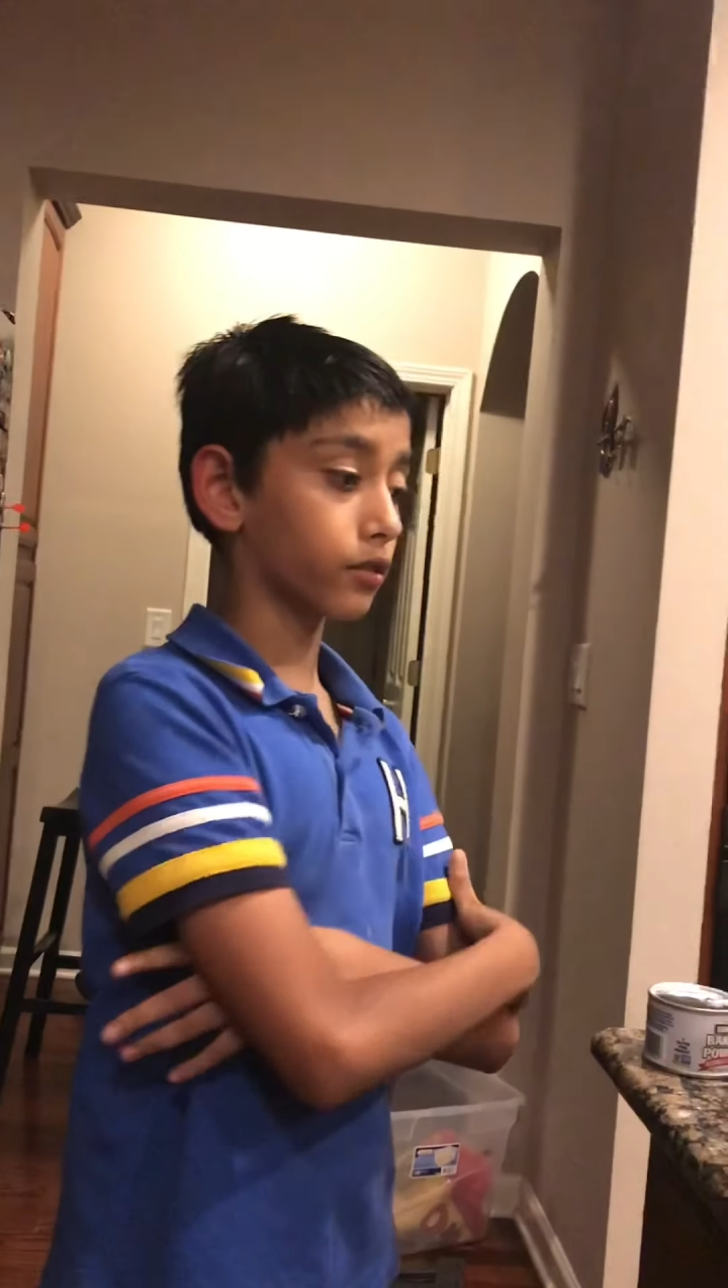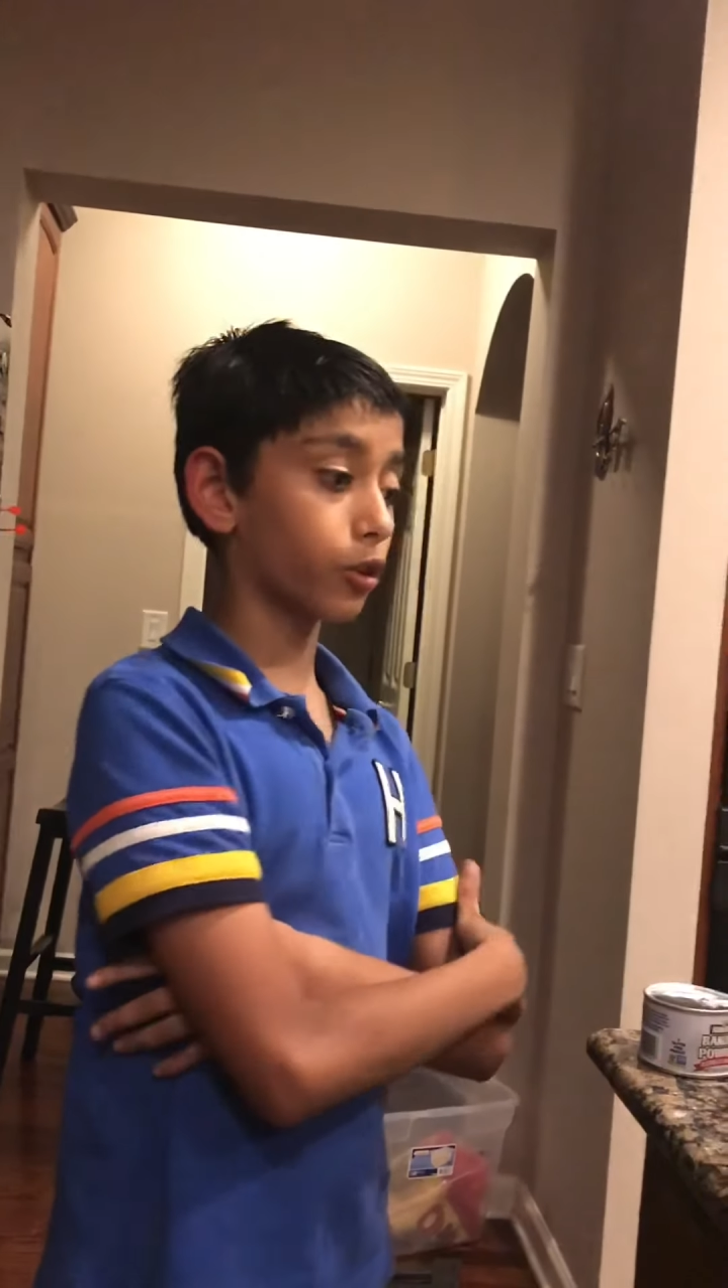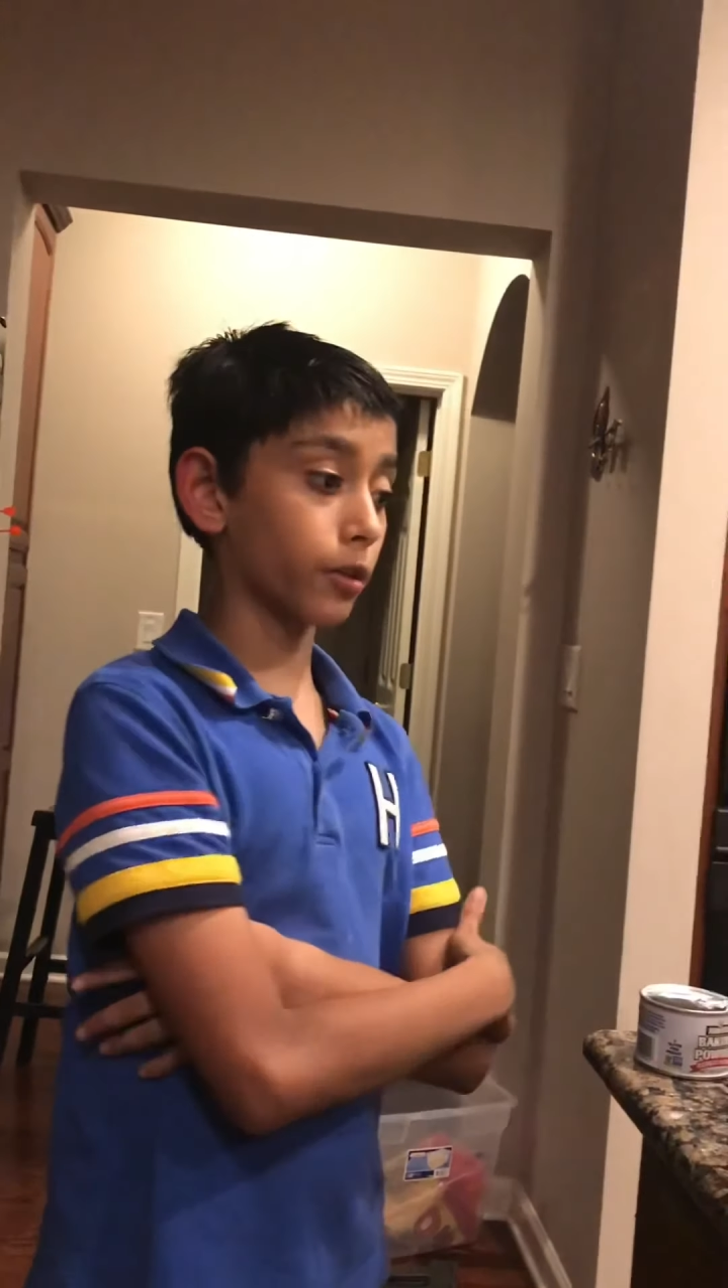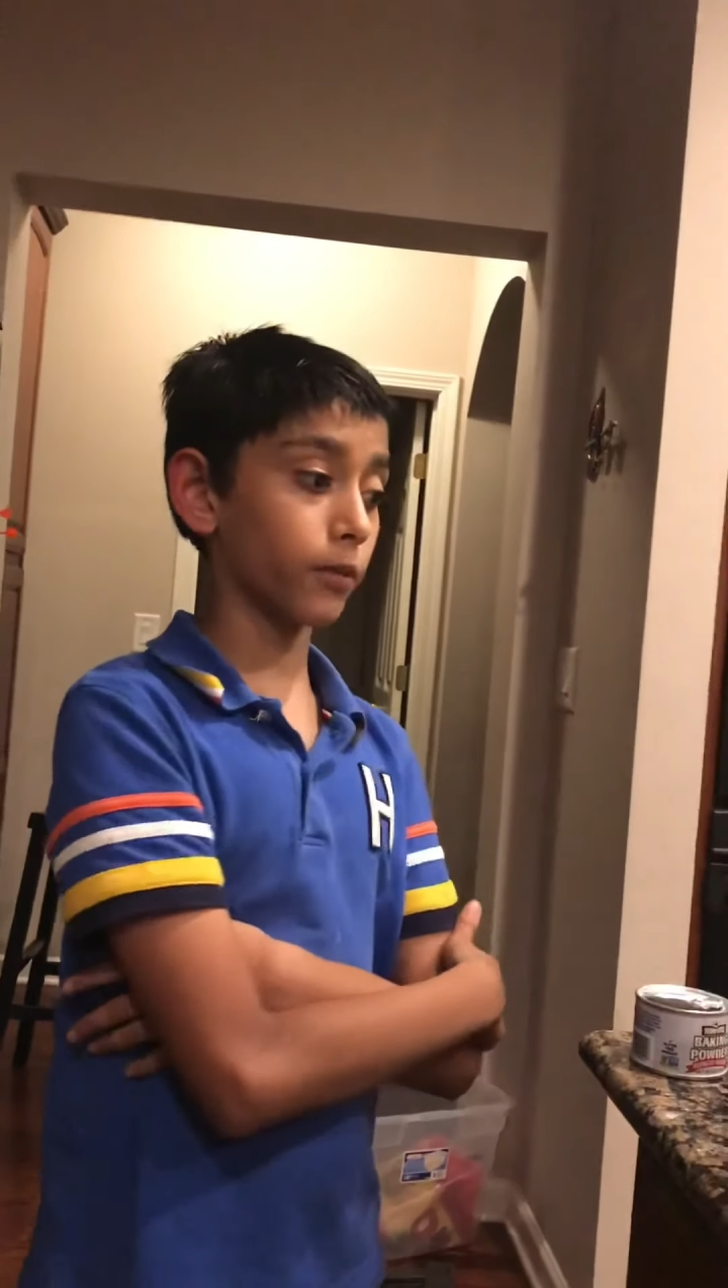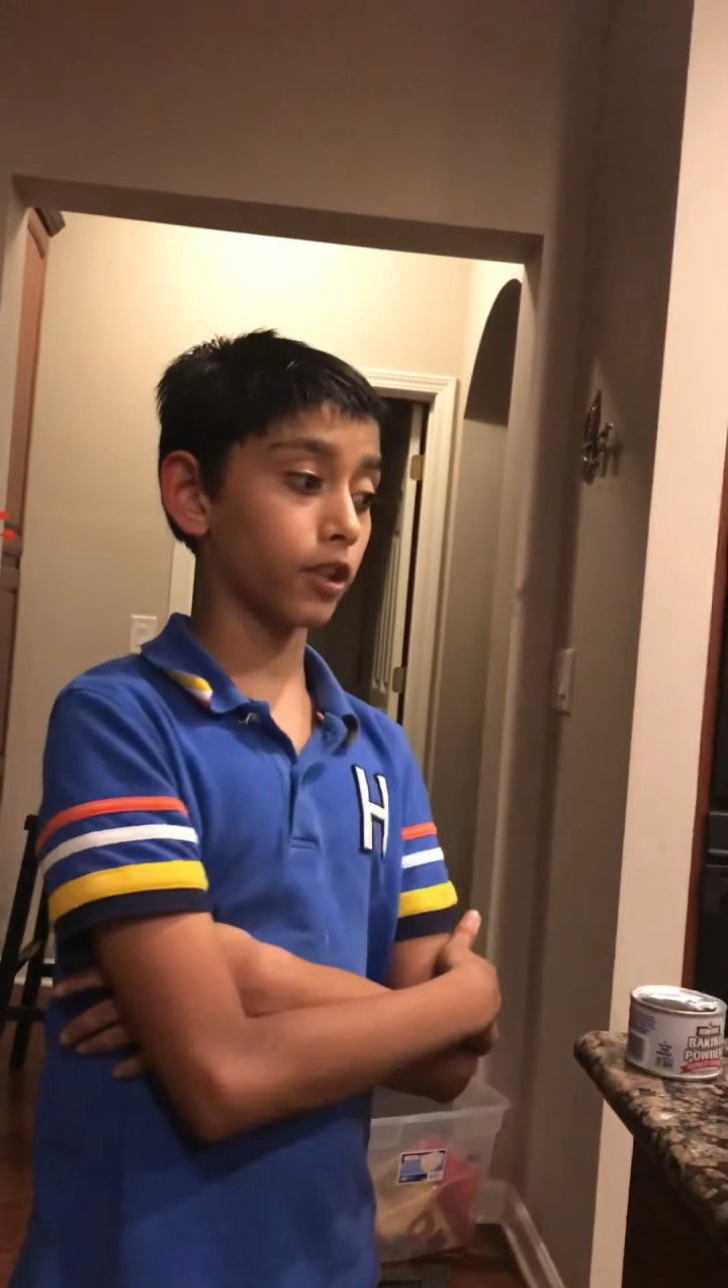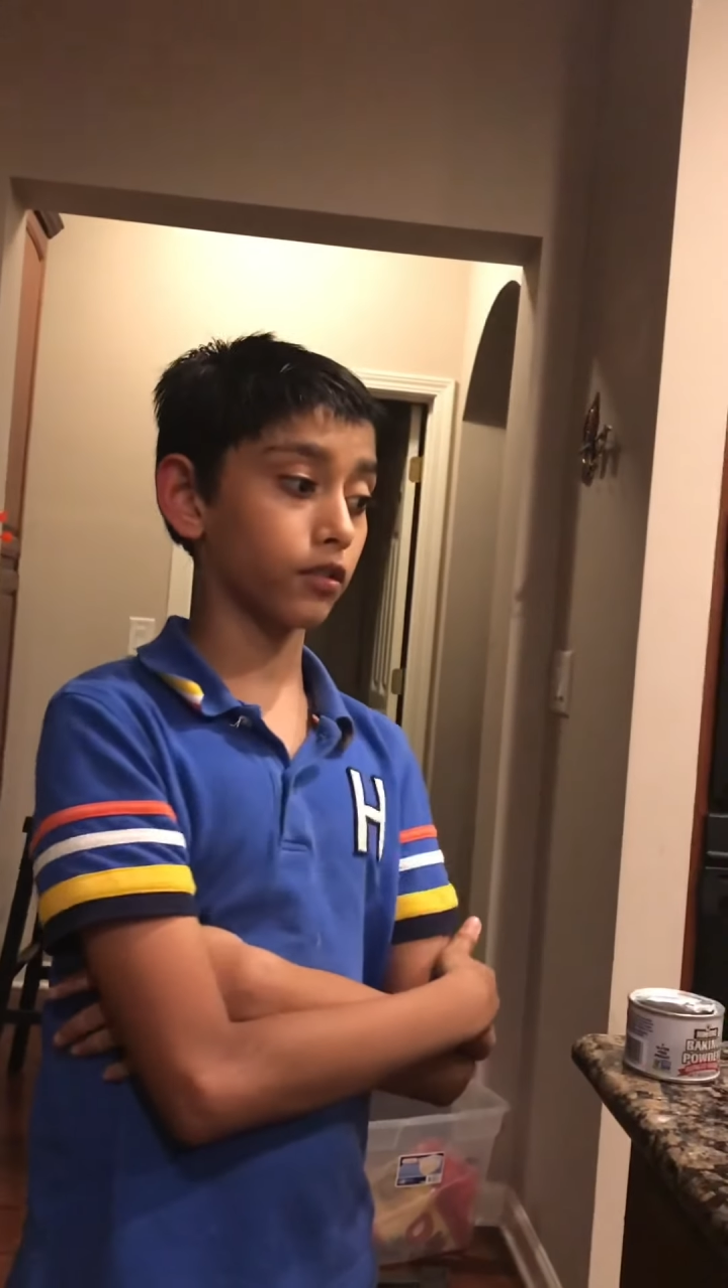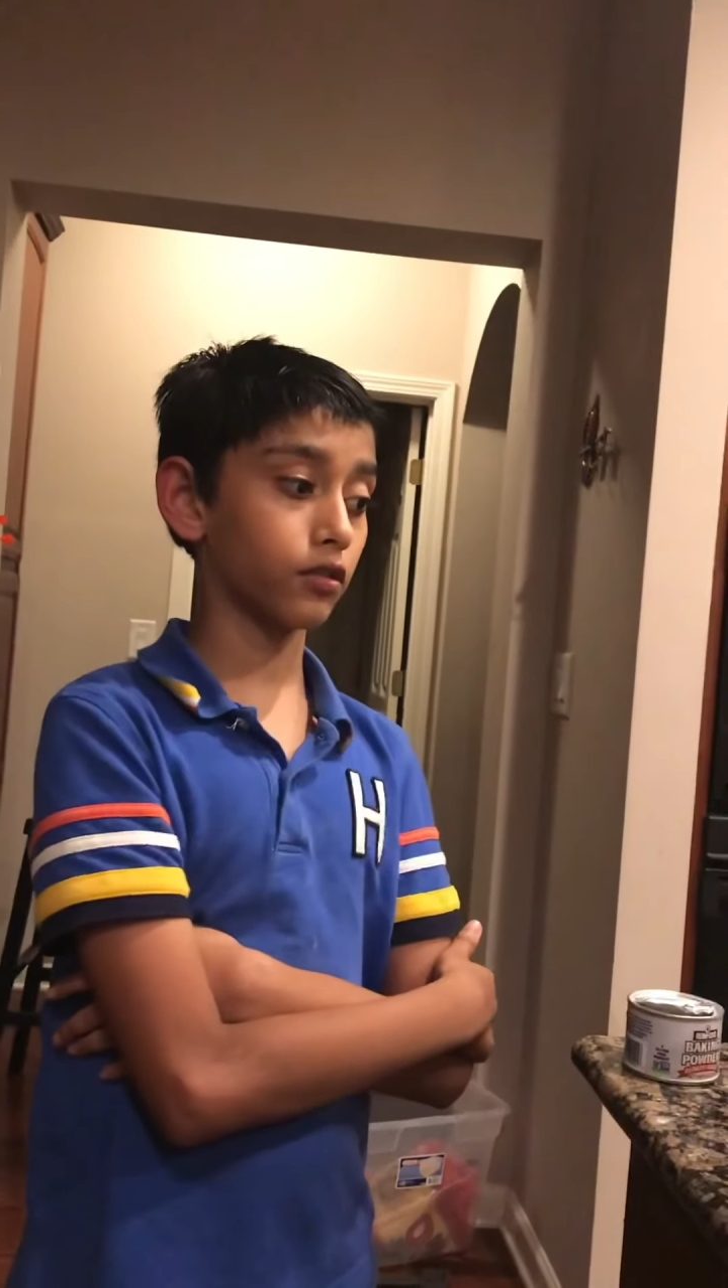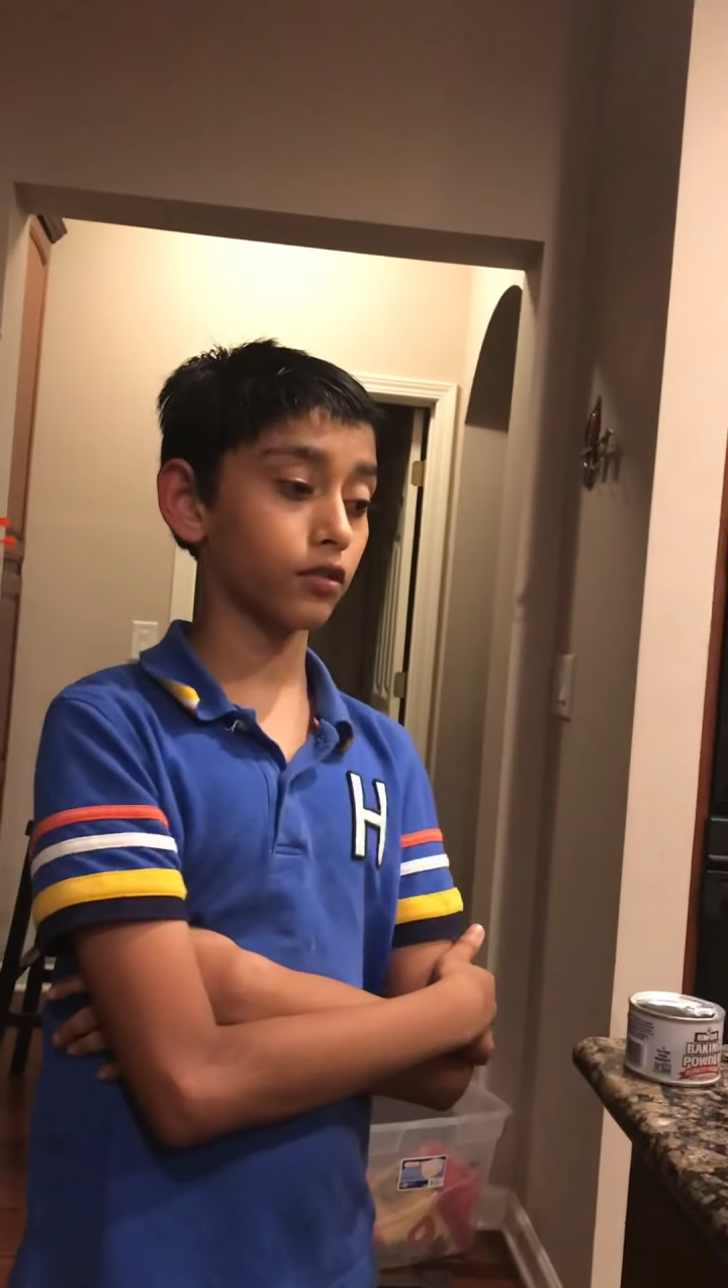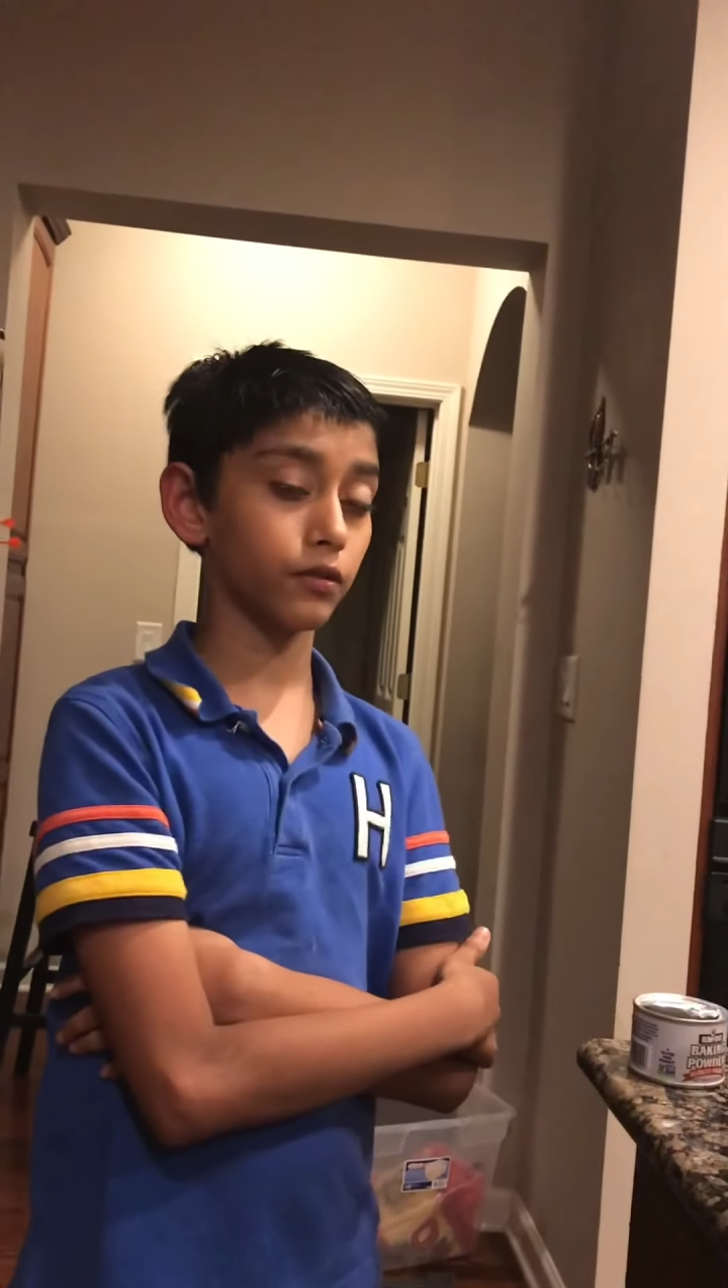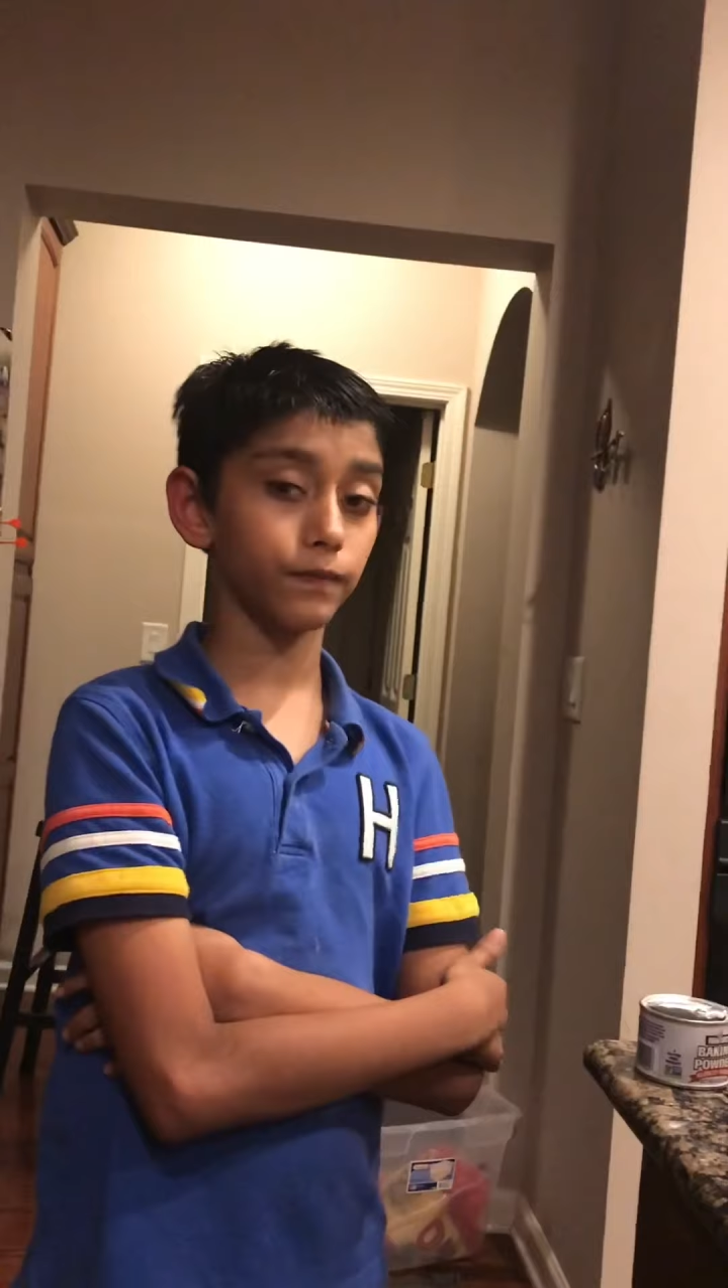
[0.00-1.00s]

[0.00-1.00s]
30 minutes.